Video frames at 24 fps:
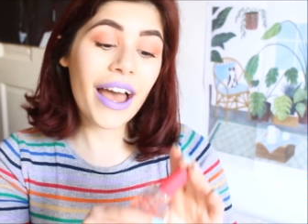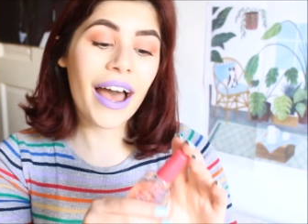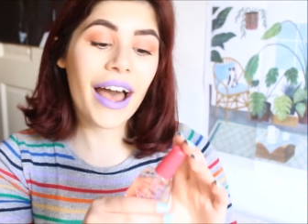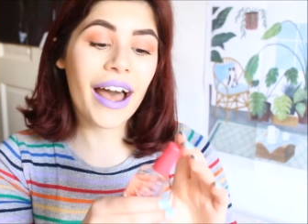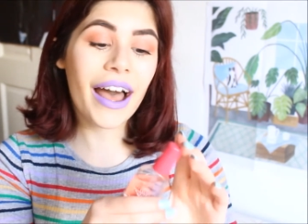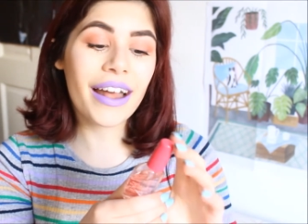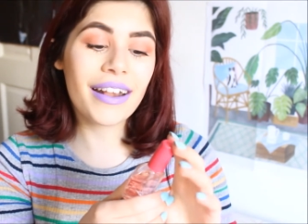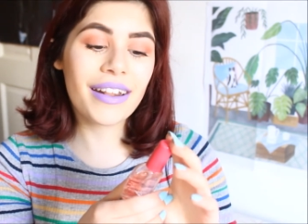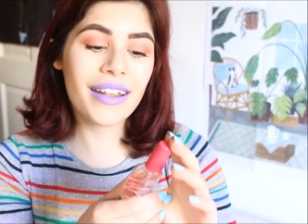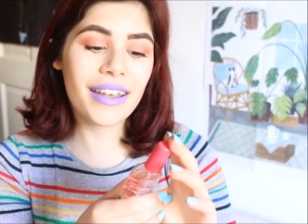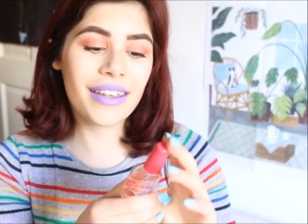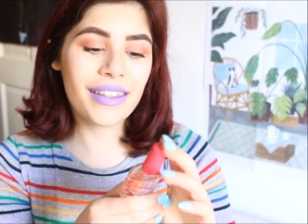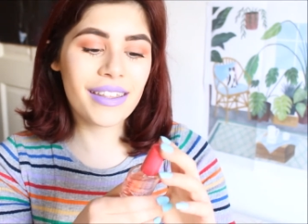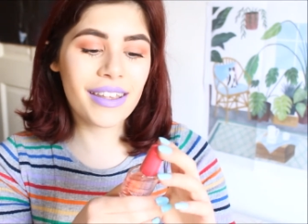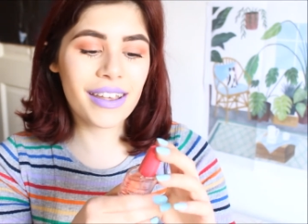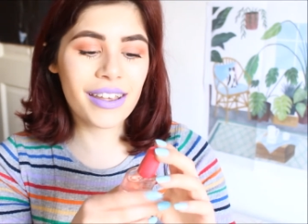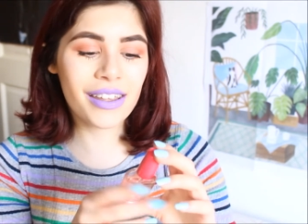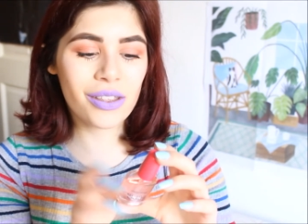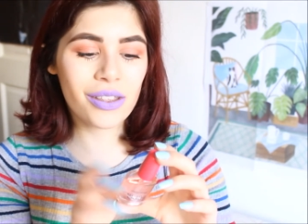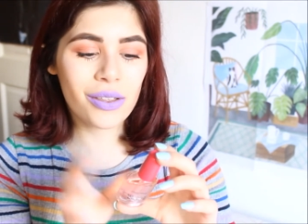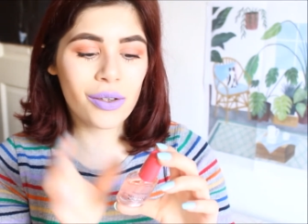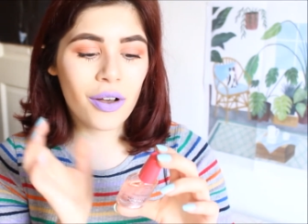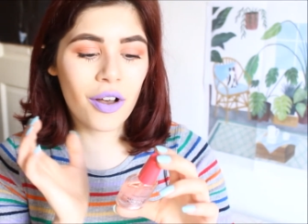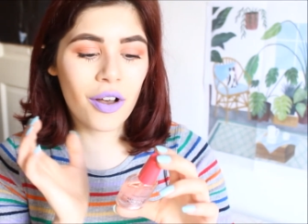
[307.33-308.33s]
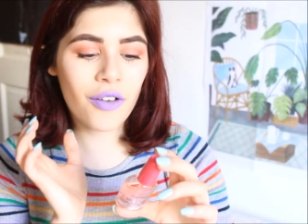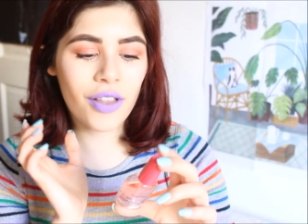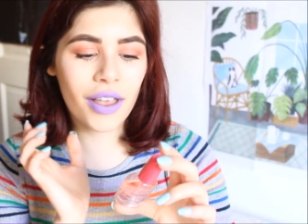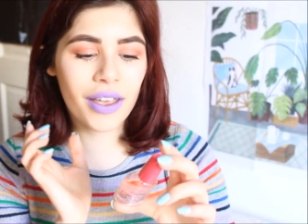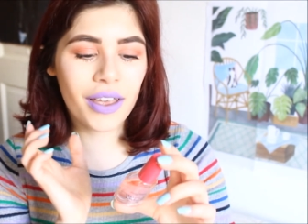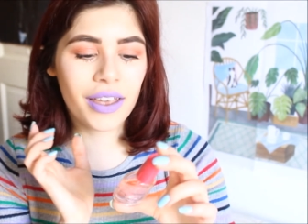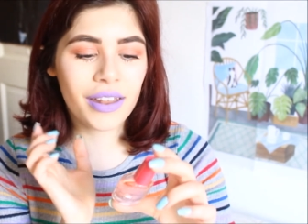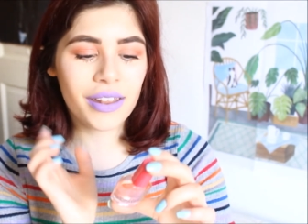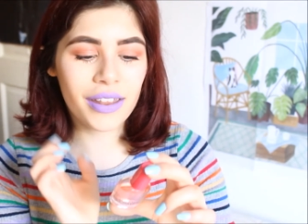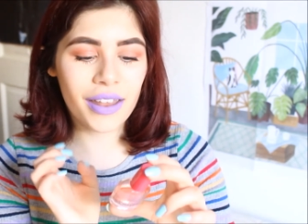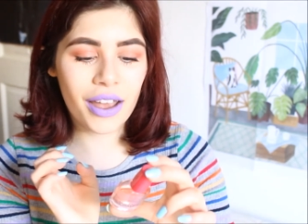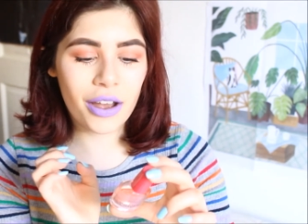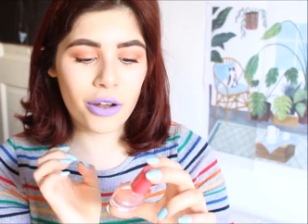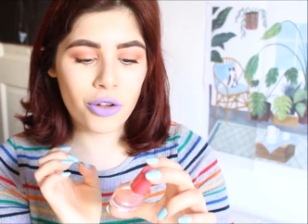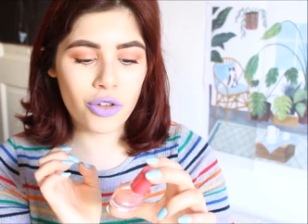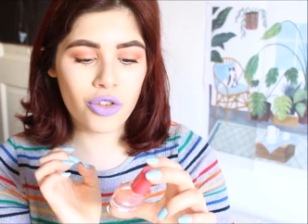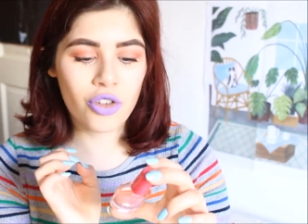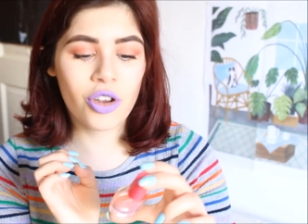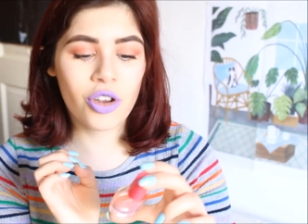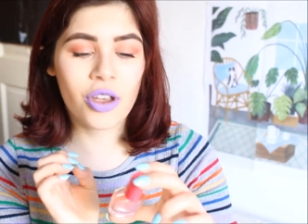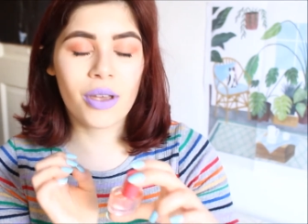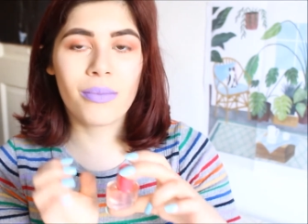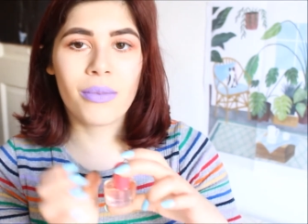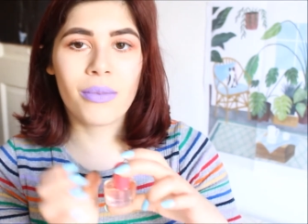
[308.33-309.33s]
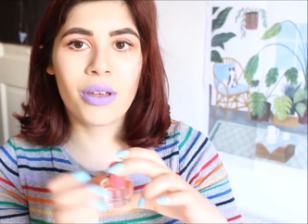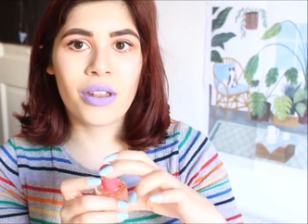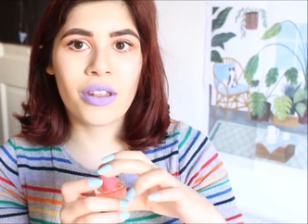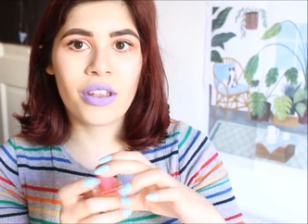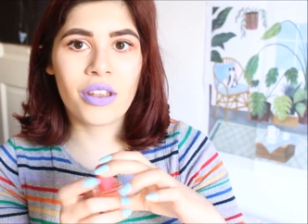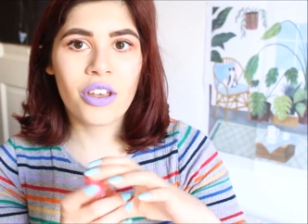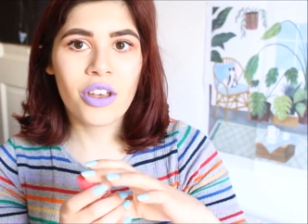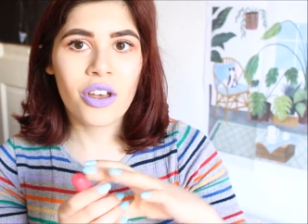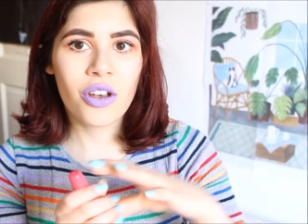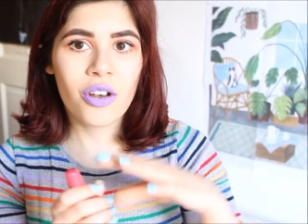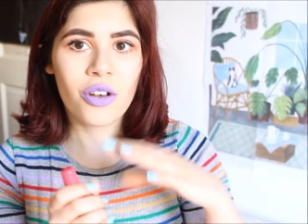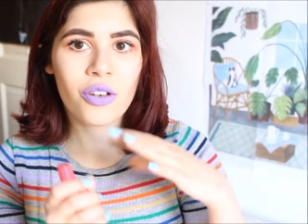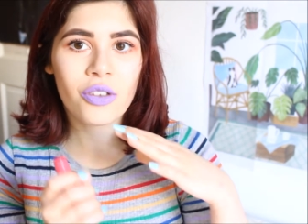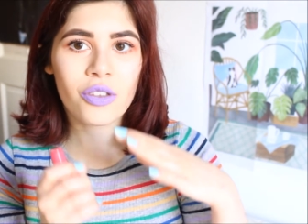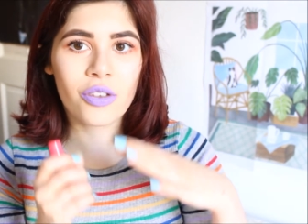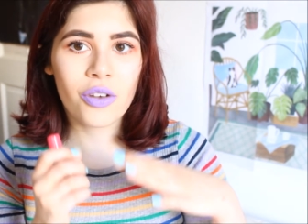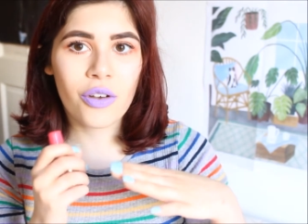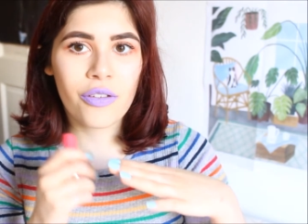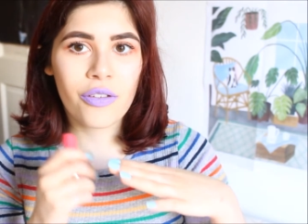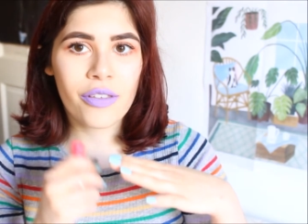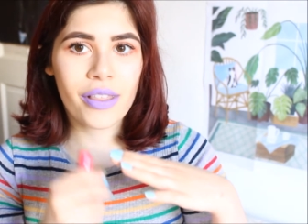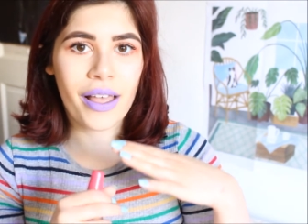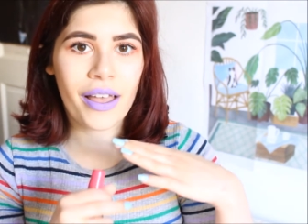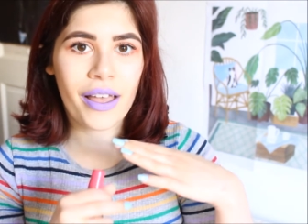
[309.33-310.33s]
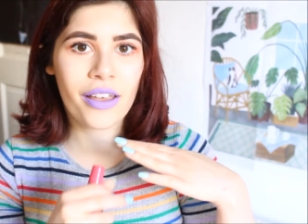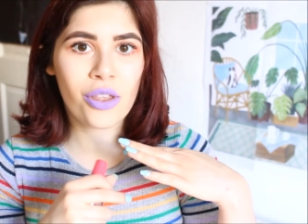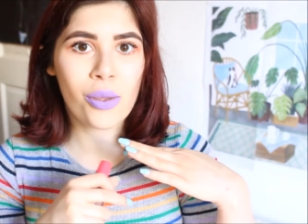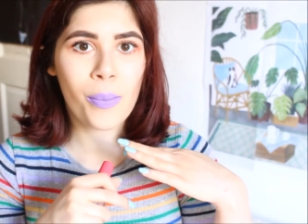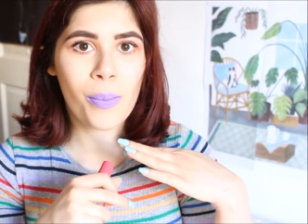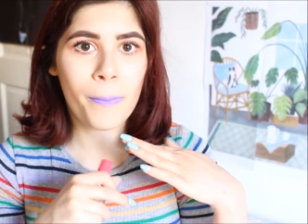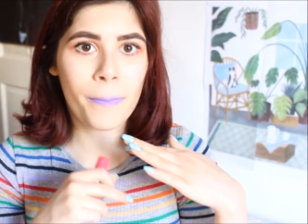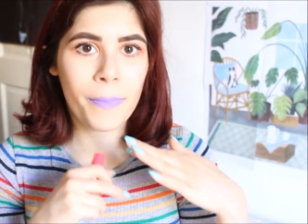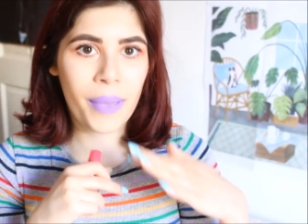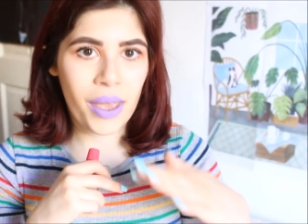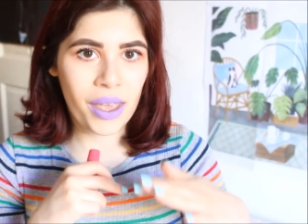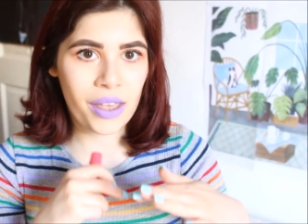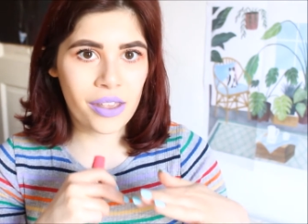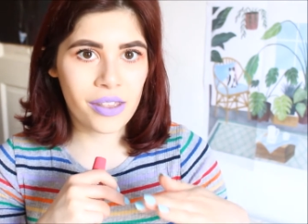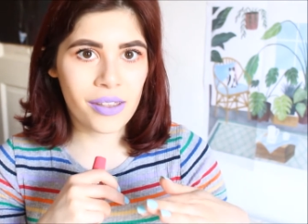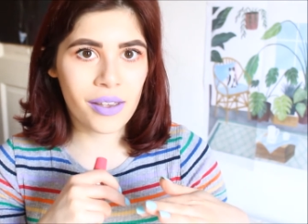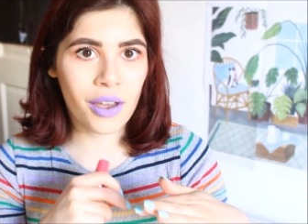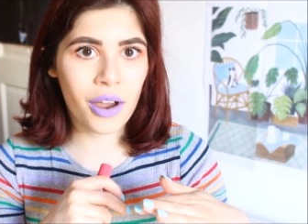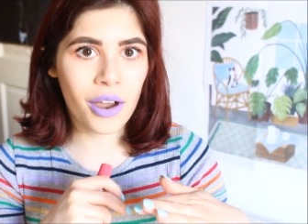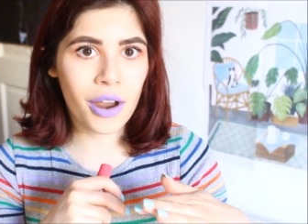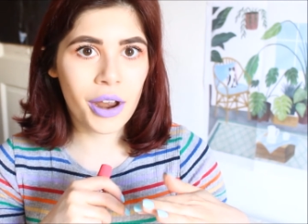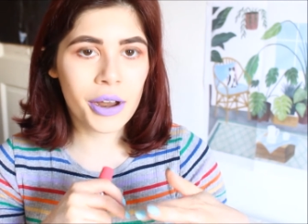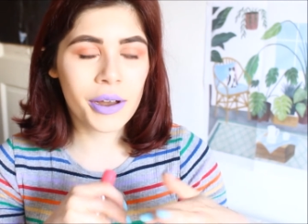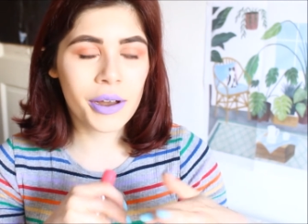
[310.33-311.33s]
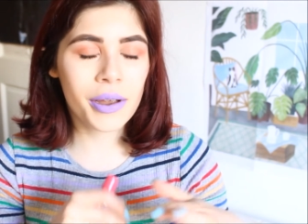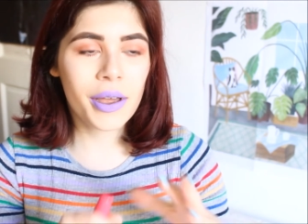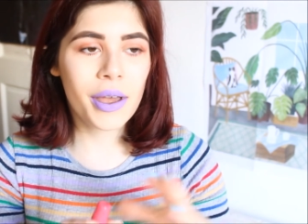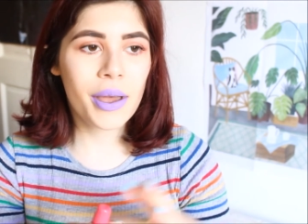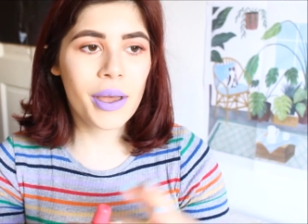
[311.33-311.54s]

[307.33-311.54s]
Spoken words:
And this is sort of like a nail treatment sort of slash base coat,